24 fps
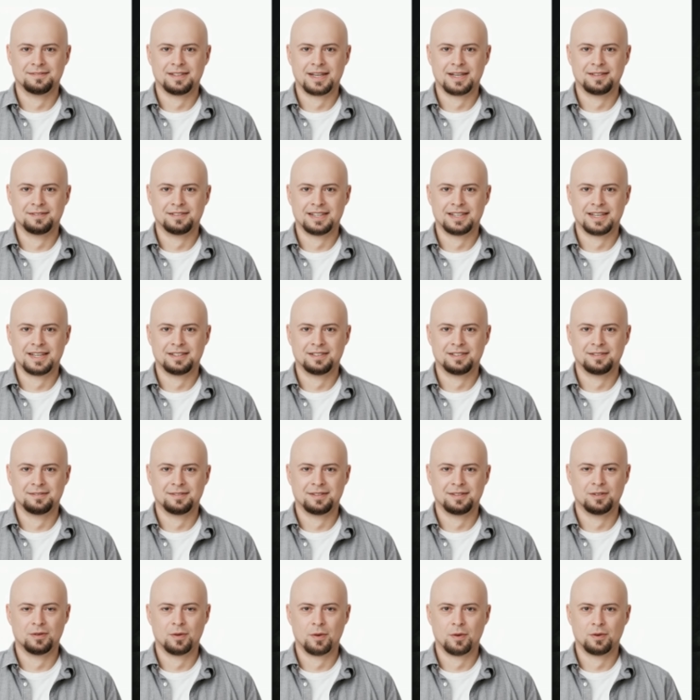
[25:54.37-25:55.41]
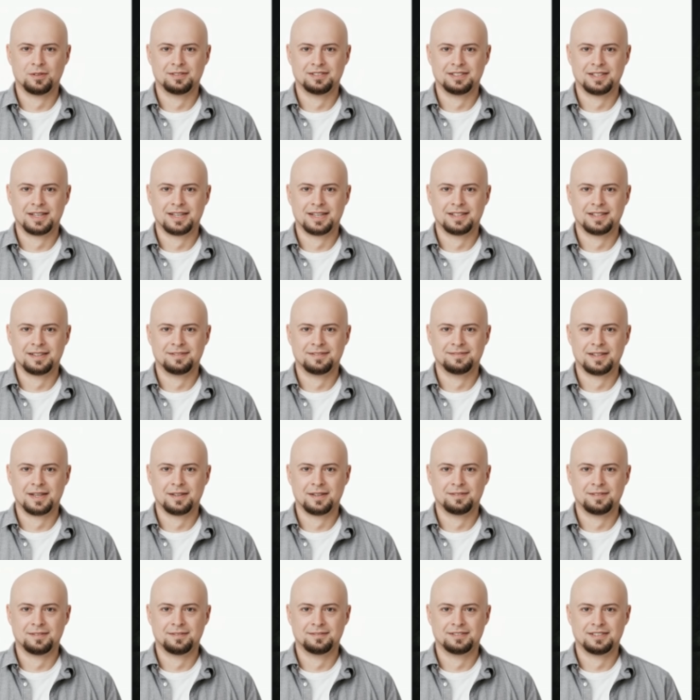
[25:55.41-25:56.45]
At the end of the gorge, they
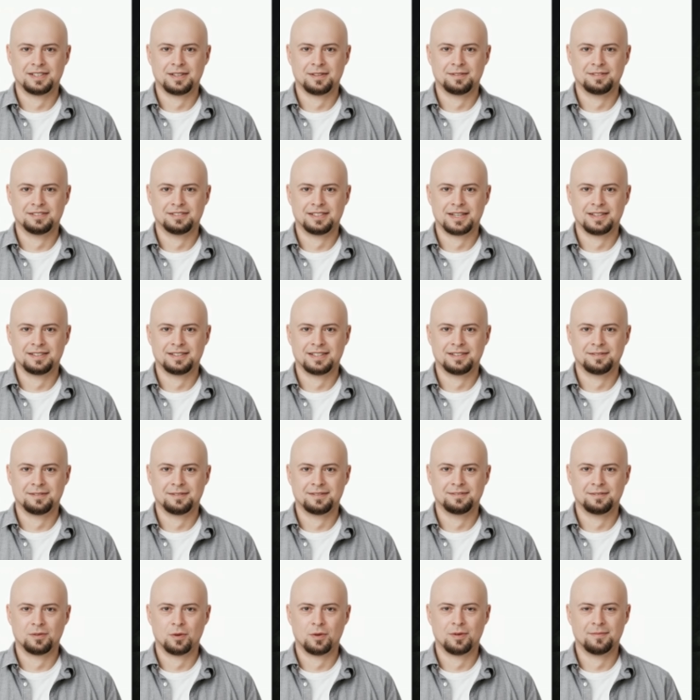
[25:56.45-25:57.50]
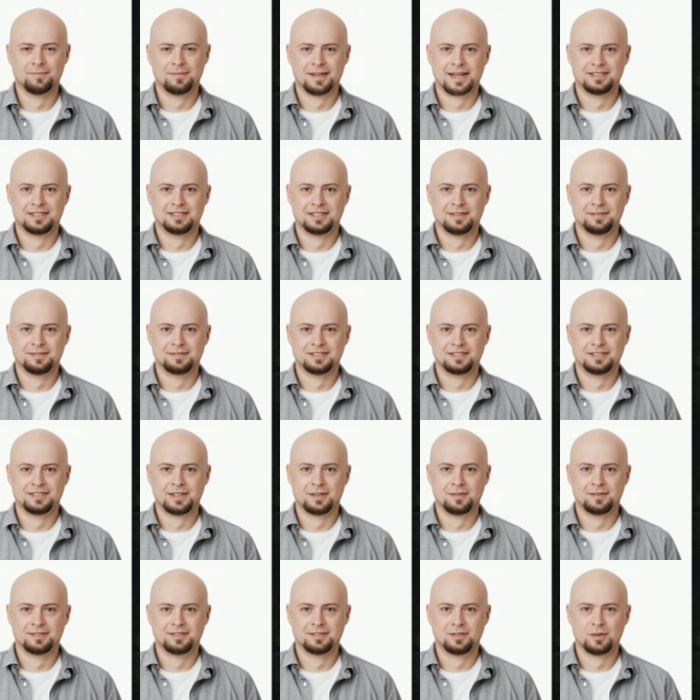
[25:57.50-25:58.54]
found themselves standing before a massive
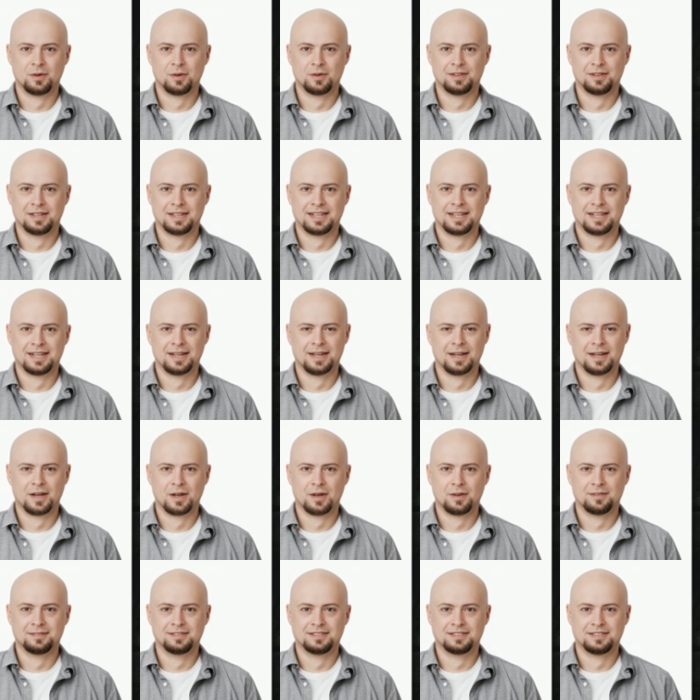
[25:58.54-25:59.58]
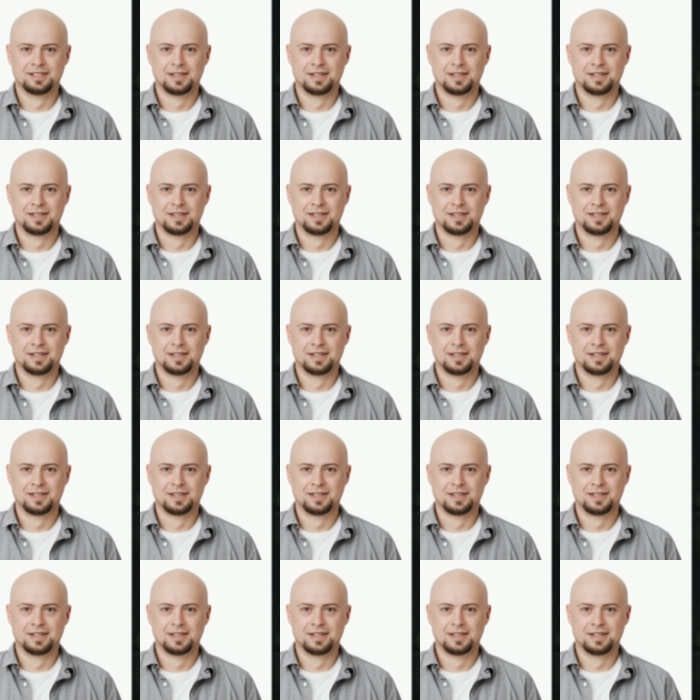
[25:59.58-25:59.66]
stone door, carved